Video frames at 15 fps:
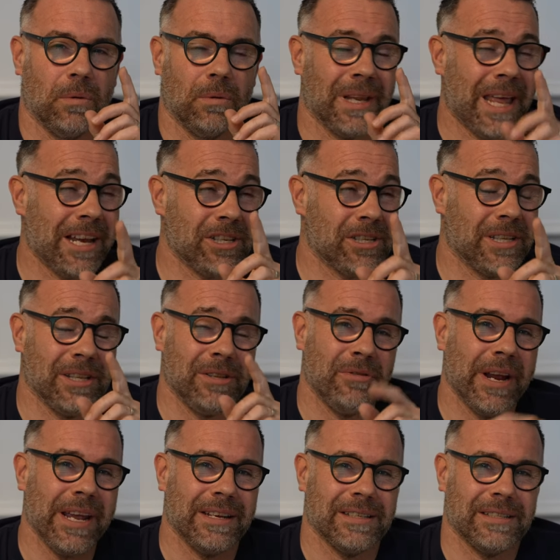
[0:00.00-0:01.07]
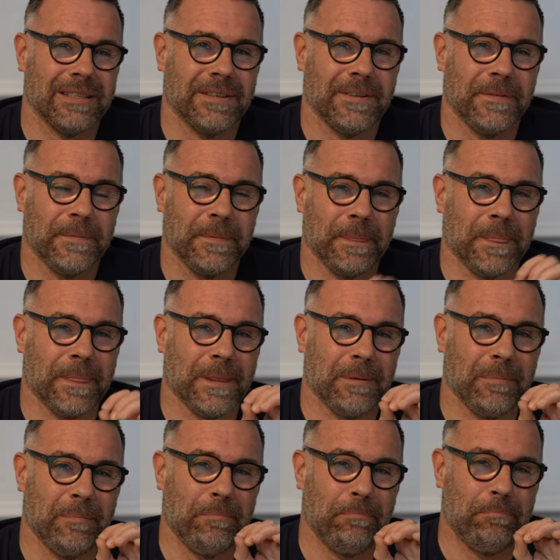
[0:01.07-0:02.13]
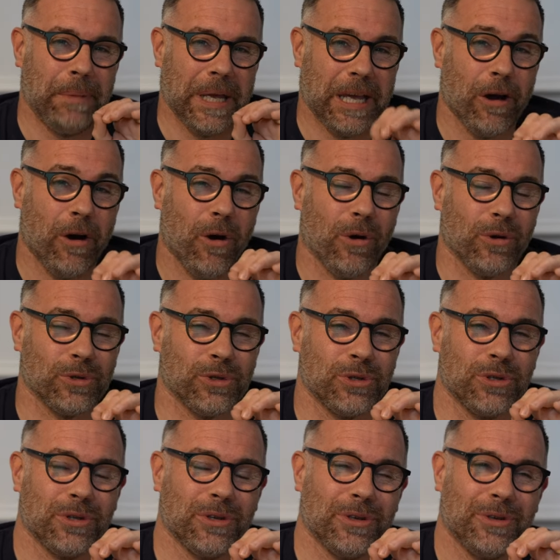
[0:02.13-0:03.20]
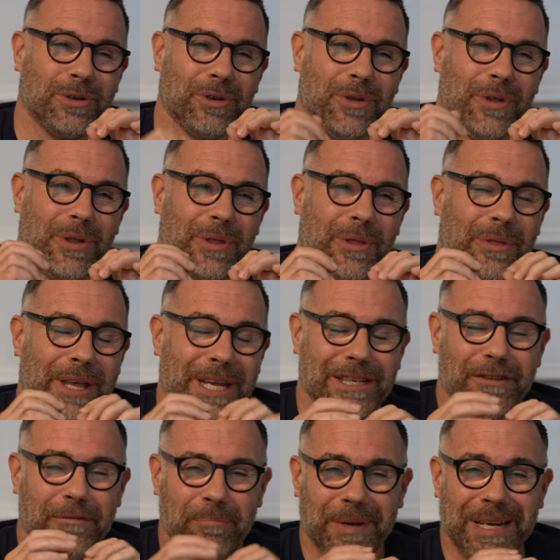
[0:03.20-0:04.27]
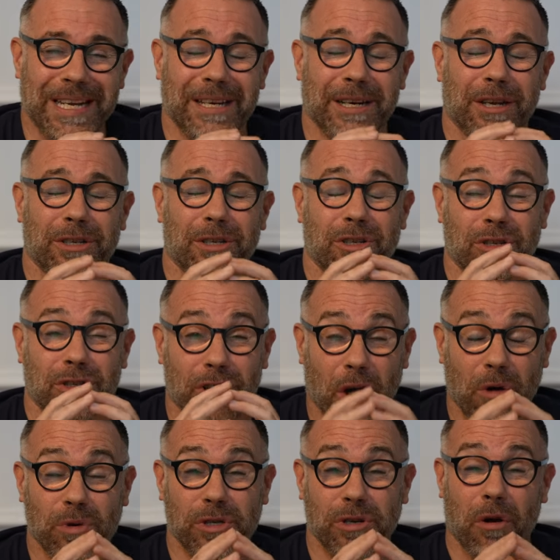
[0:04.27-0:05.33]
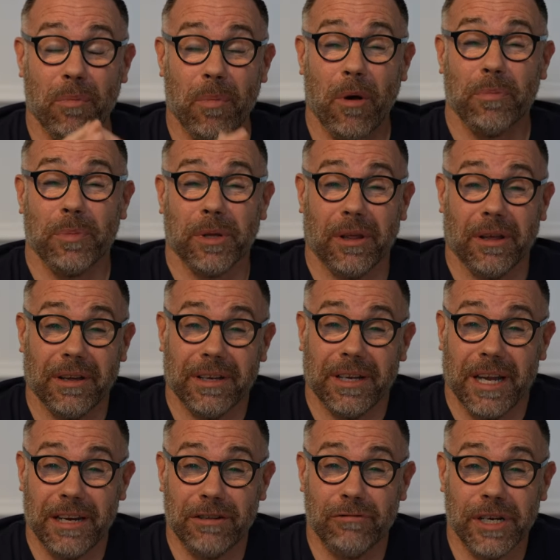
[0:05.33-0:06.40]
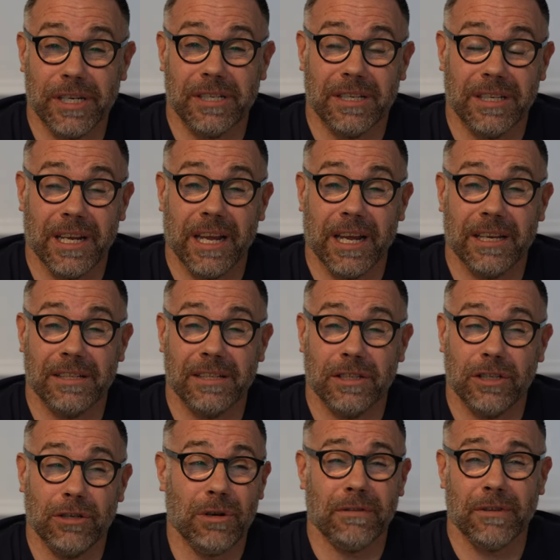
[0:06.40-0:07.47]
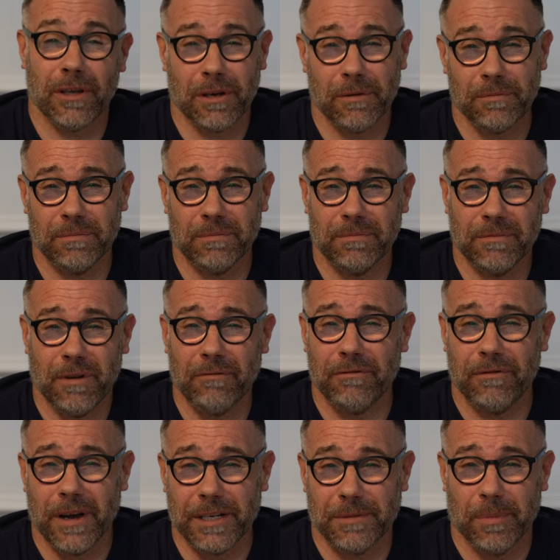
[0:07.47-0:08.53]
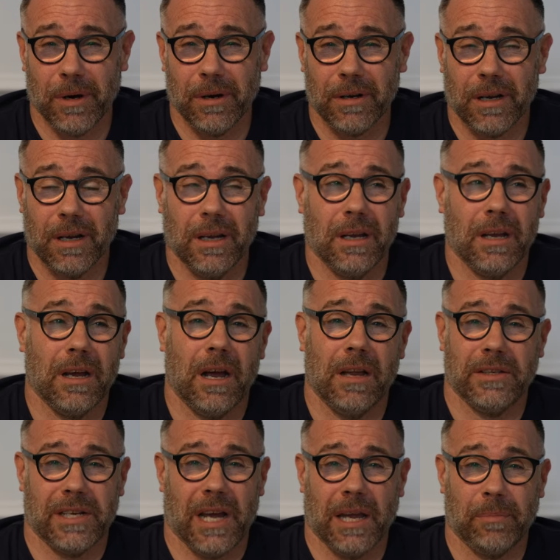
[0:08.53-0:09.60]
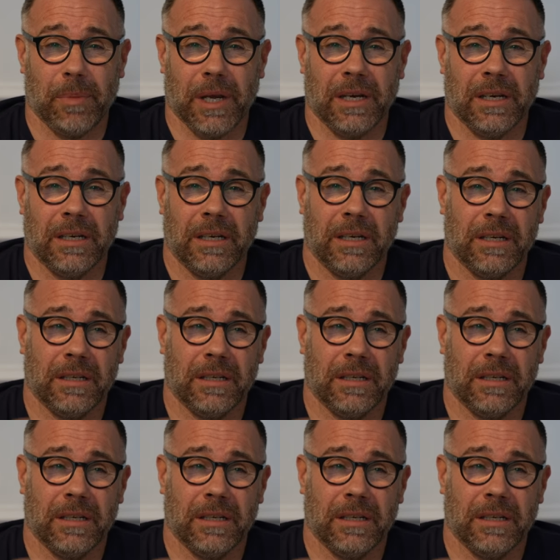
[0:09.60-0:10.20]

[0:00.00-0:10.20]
Well, actually, there is. Because these have been so, so popular in recent years. You have a look on Facebook and type in